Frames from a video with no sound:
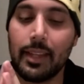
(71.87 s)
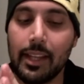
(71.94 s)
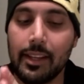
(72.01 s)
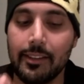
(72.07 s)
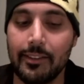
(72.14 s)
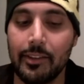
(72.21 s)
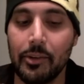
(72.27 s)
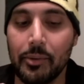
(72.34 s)

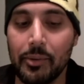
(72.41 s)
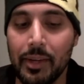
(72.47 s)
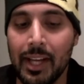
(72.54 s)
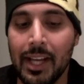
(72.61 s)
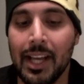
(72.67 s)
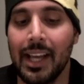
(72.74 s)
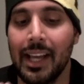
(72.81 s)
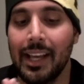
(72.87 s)
So,
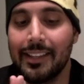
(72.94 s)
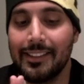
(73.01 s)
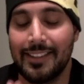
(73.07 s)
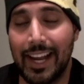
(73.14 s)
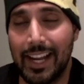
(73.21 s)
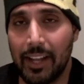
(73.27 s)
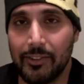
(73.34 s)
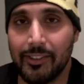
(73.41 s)

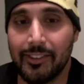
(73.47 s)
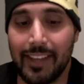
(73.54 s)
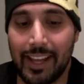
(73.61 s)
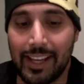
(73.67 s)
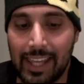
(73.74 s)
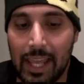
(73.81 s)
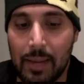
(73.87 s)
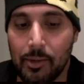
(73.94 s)
side hustles that I
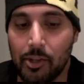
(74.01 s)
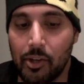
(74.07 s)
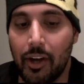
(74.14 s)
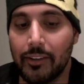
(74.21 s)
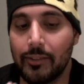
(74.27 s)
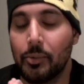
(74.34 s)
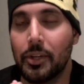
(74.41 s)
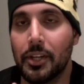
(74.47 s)
came
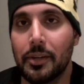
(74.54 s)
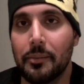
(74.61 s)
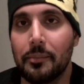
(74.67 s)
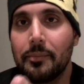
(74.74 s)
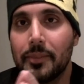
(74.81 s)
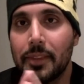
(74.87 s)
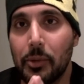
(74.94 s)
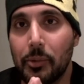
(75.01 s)
across where
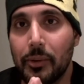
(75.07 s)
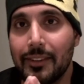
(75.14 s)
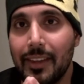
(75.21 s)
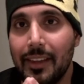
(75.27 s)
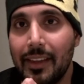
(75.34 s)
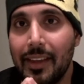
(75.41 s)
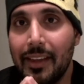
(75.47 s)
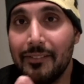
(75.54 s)
there was
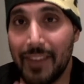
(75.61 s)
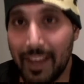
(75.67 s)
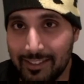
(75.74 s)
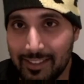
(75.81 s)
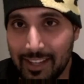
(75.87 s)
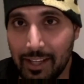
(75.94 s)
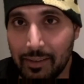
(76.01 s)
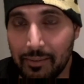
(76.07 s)
investing,